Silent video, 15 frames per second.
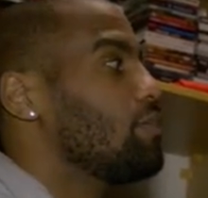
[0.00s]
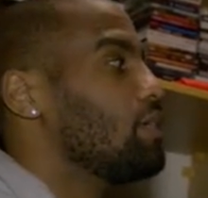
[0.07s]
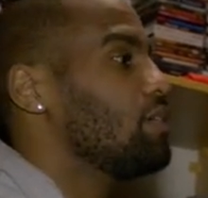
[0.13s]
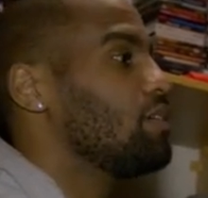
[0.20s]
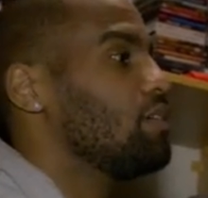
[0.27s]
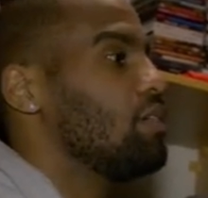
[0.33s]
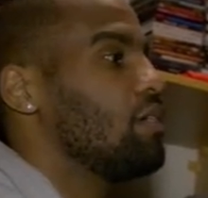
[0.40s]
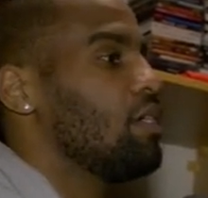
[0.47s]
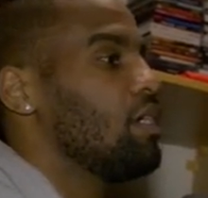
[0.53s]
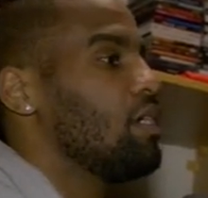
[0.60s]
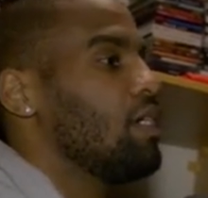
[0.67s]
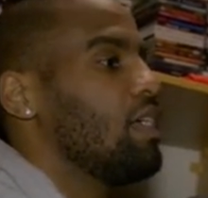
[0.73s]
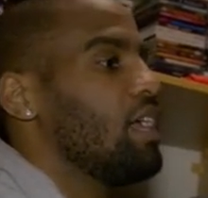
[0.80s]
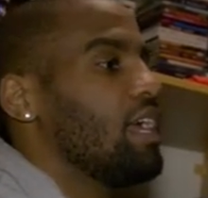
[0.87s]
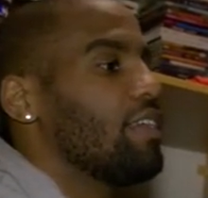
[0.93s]
But
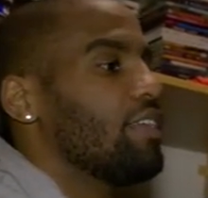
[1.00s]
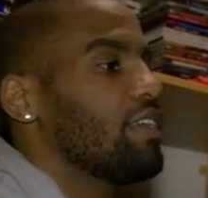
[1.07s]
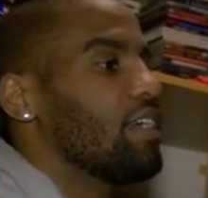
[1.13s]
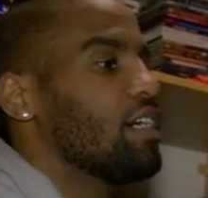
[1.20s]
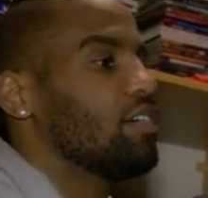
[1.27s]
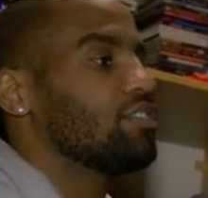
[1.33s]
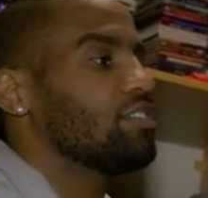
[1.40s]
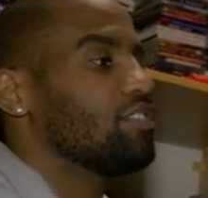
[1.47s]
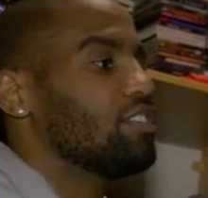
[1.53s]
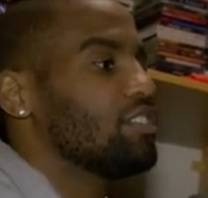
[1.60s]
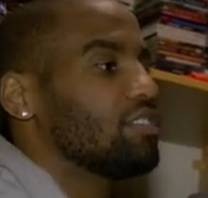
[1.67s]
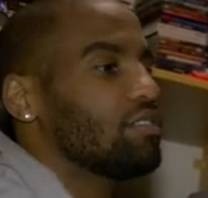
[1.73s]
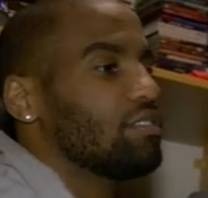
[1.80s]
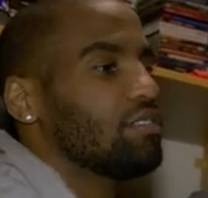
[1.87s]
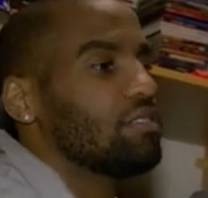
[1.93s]
anything else is
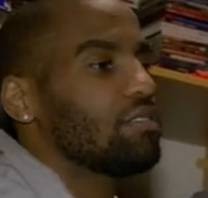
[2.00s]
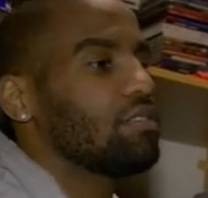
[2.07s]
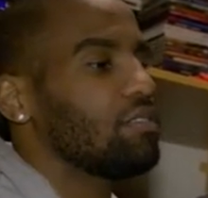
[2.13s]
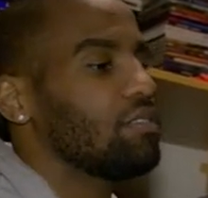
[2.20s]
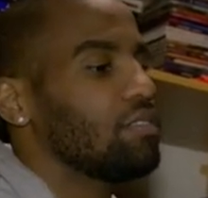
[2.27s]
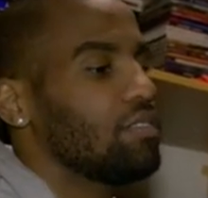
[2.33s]
just,